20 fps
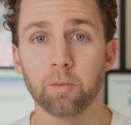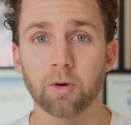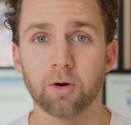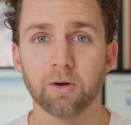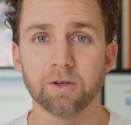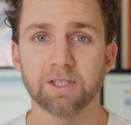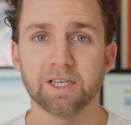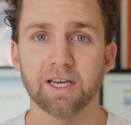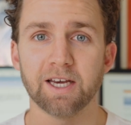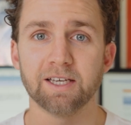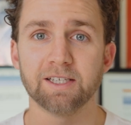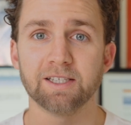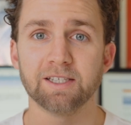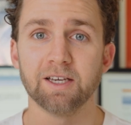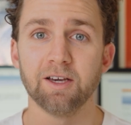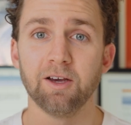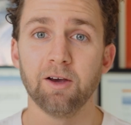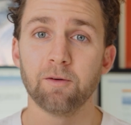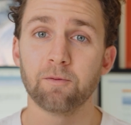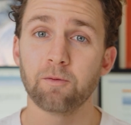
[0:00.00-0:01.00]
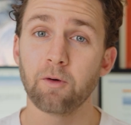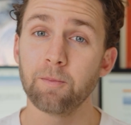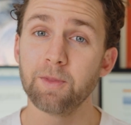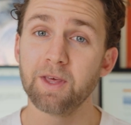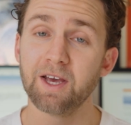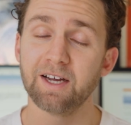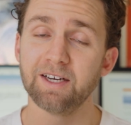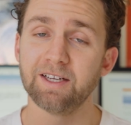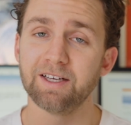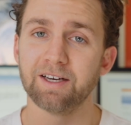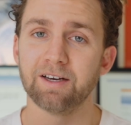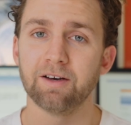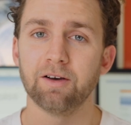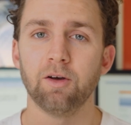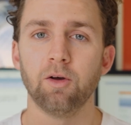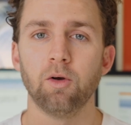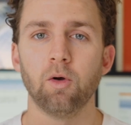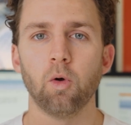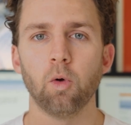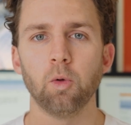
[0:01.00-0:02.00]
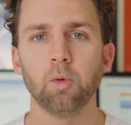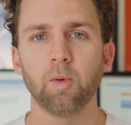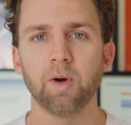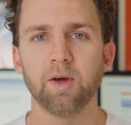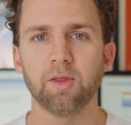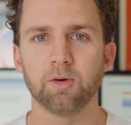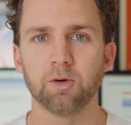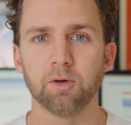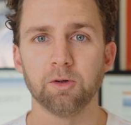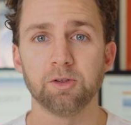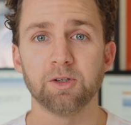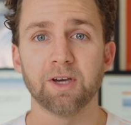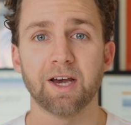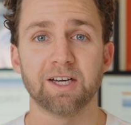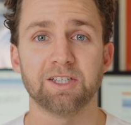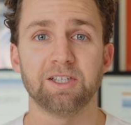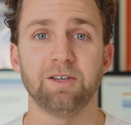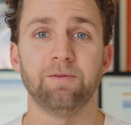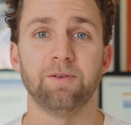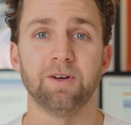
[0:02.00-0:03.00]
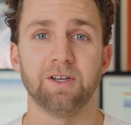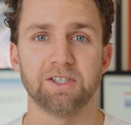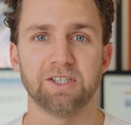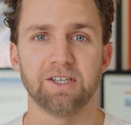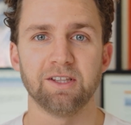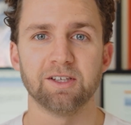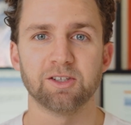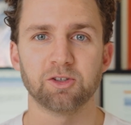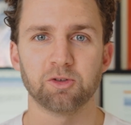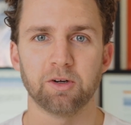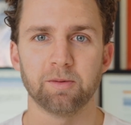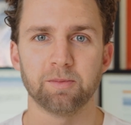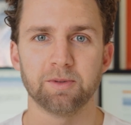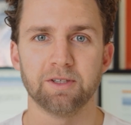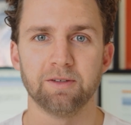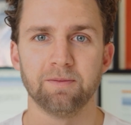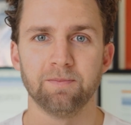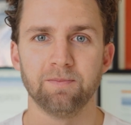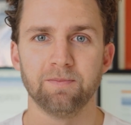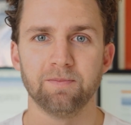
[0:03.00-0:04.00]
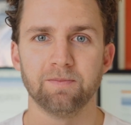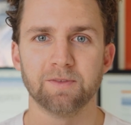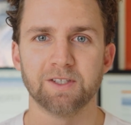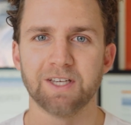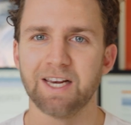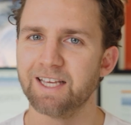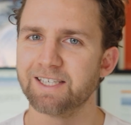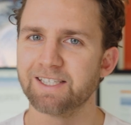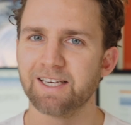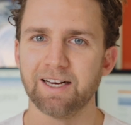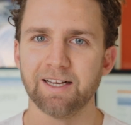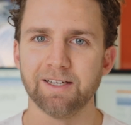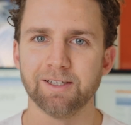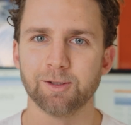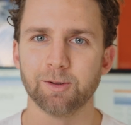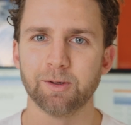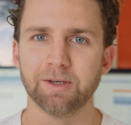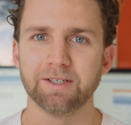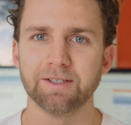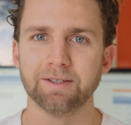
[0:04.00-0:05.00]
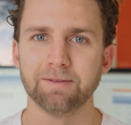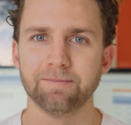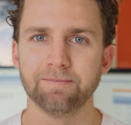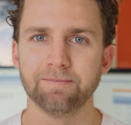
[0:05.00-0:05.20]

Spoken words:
process, from the idea all the way through to actually finishing the script. So let's get into it.